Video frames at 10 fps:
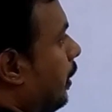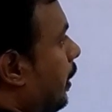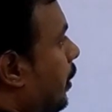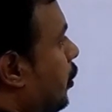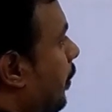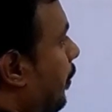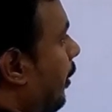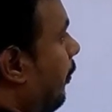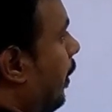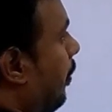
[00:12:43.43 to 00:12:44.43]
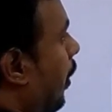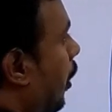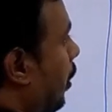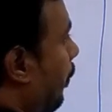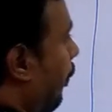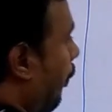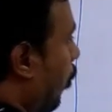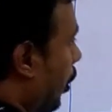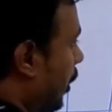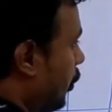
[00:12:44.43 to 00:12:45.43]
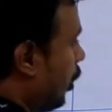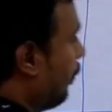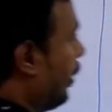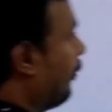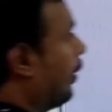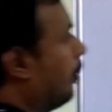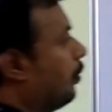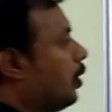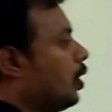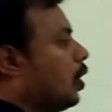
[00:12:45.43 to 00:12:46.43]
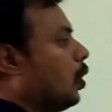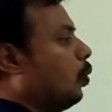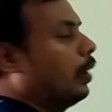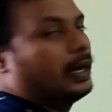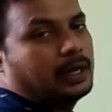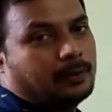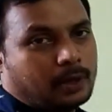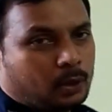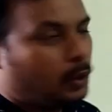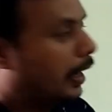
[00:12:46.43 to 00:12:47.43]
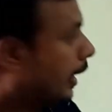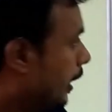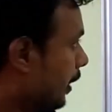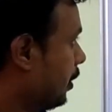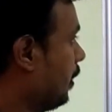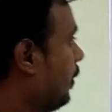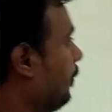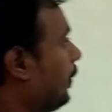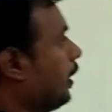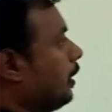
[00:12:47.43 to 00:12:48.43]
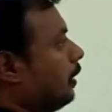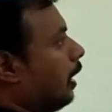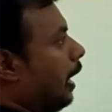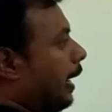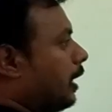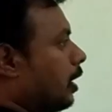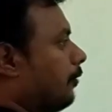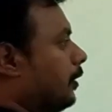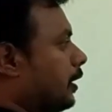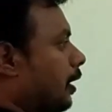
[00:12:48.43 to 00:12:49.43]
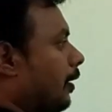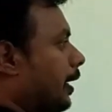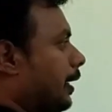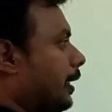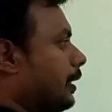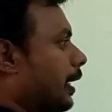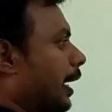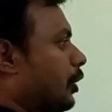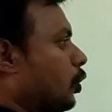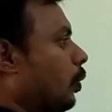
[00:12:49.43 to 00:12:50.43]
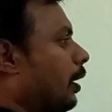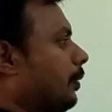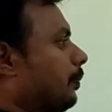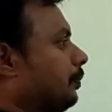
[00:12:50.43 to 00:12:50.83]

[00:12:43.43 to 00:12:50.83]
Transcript: is jumping from, or the body is jumping from one tower to another tower. The height of the tower it is h1,